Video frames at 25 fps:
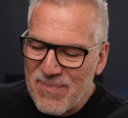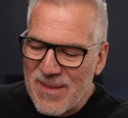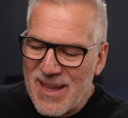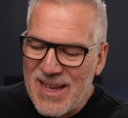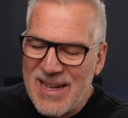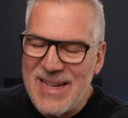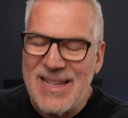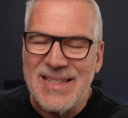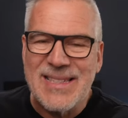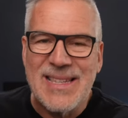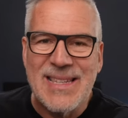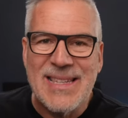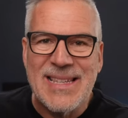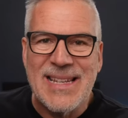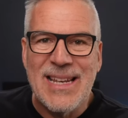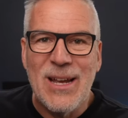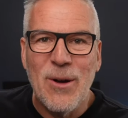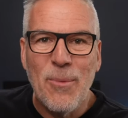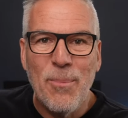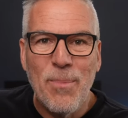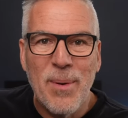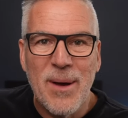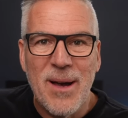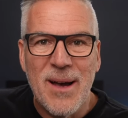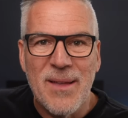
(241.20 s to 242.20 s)
And it's this little
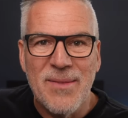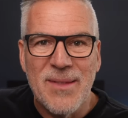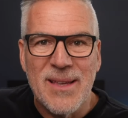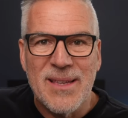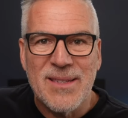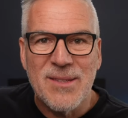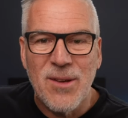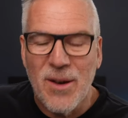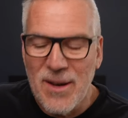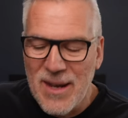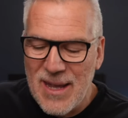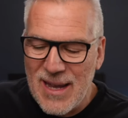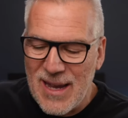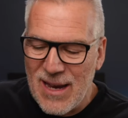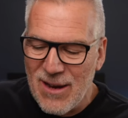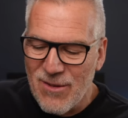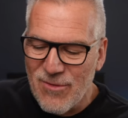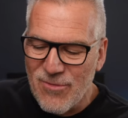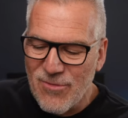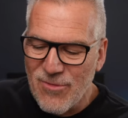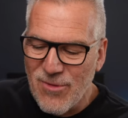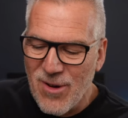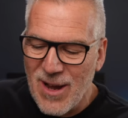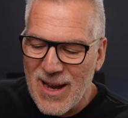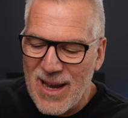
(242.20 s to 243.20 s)
button that's on here
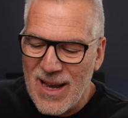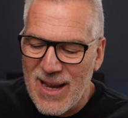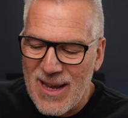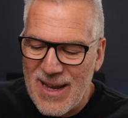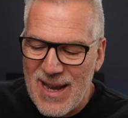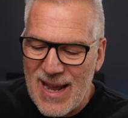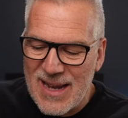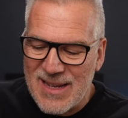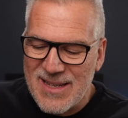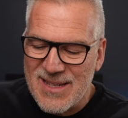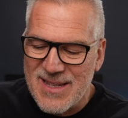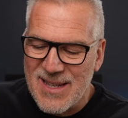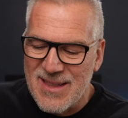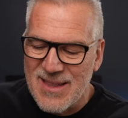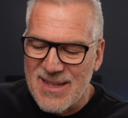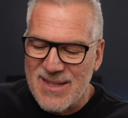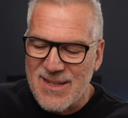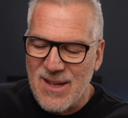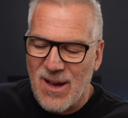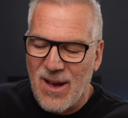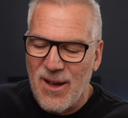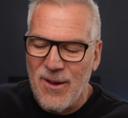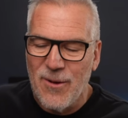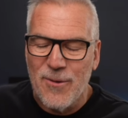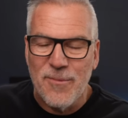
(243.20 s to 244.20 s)
right next to the
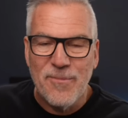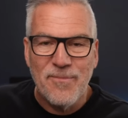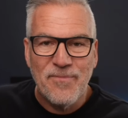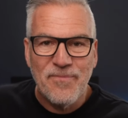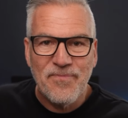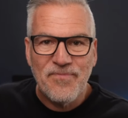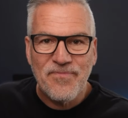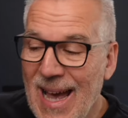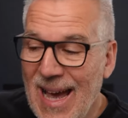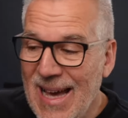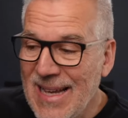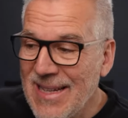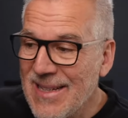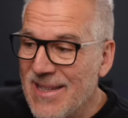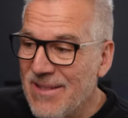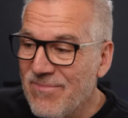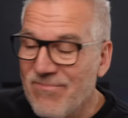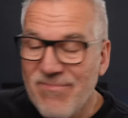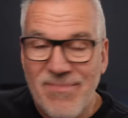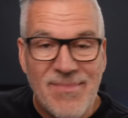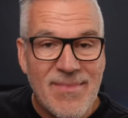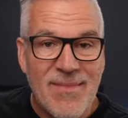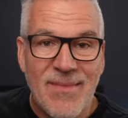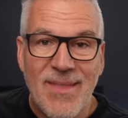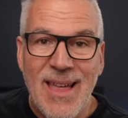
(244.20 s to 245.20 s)
dial. And
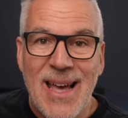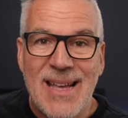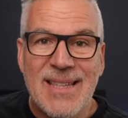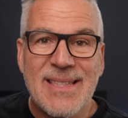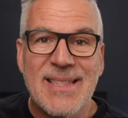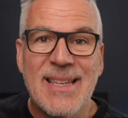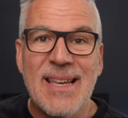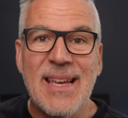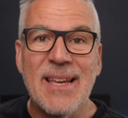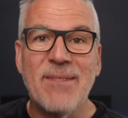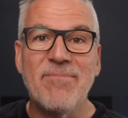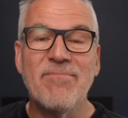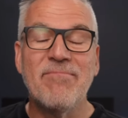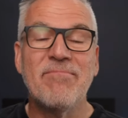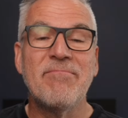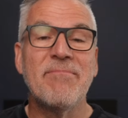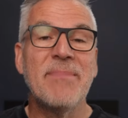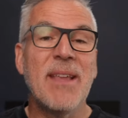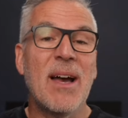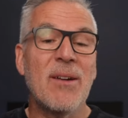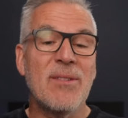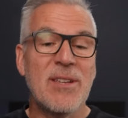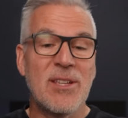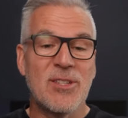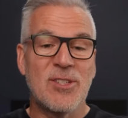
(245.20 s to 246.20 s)
that's it.
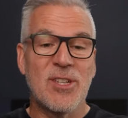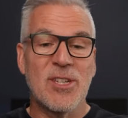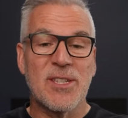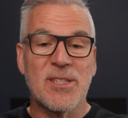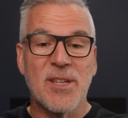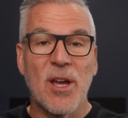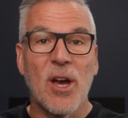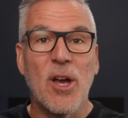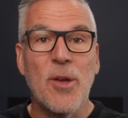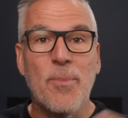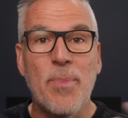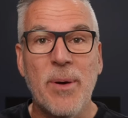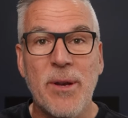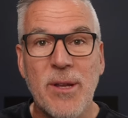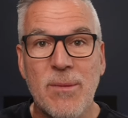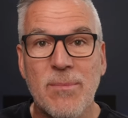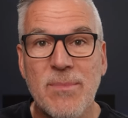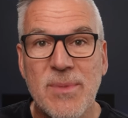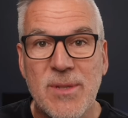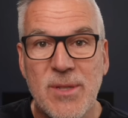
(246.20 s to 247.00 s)
Now you just open up